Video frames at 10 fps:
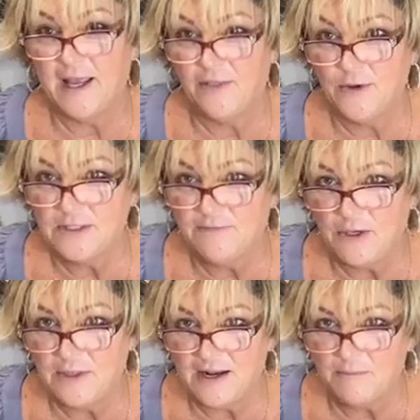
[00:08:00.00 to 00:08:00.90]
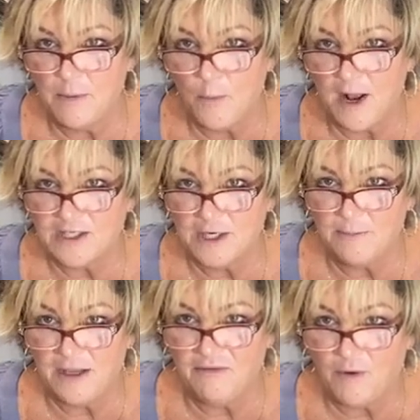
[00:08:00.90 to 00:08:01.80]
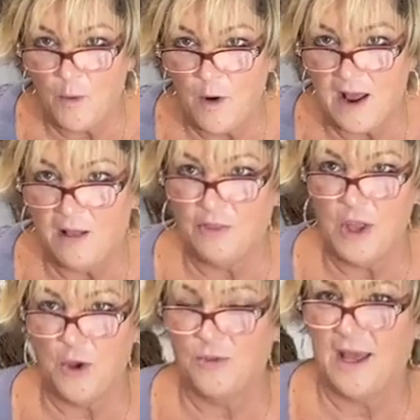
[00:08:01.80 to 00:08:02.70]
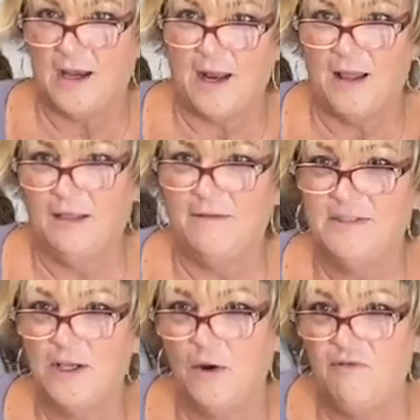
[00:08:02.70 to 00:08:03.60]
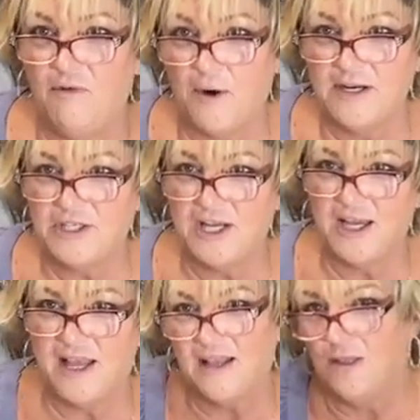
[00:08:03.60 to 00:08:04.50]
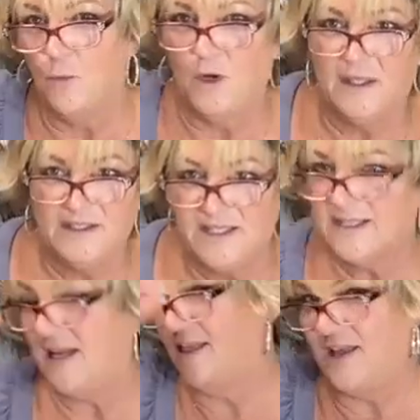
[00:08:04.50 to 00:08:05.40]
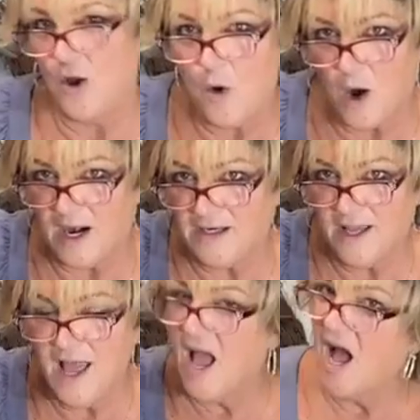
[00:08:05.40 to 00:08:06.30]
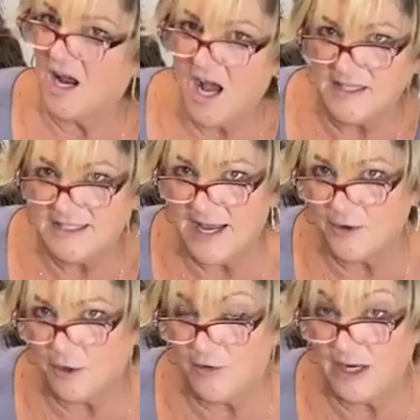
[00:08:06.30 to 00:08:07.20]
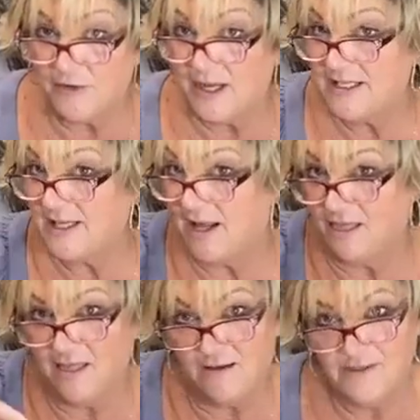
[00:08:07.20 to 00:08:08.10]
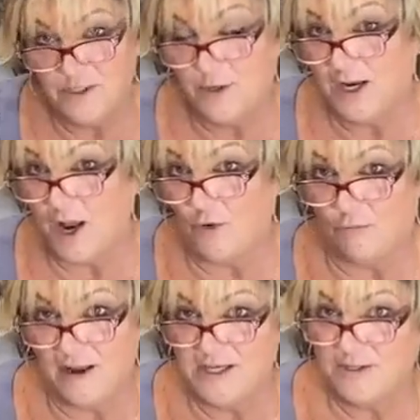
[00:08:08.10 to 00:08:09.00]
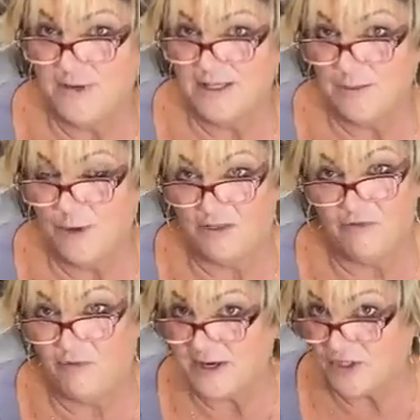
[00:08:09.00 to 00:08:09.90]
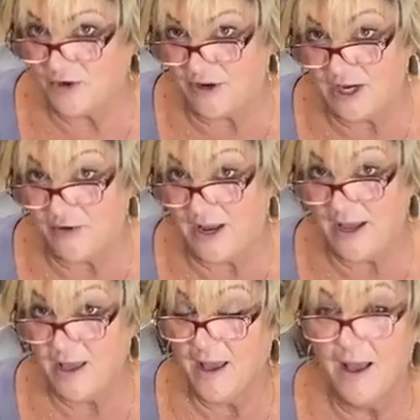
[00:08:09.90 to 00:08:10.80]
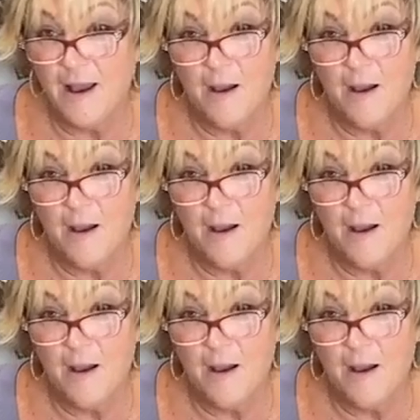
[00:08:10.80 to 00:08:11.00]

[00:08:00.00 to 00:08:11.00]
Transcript: saying, those of you that have been watching me for a while know that I love to go foraging in the woods, in the yard, cut down greeneries, and I love doing arrangements with fresh greenery,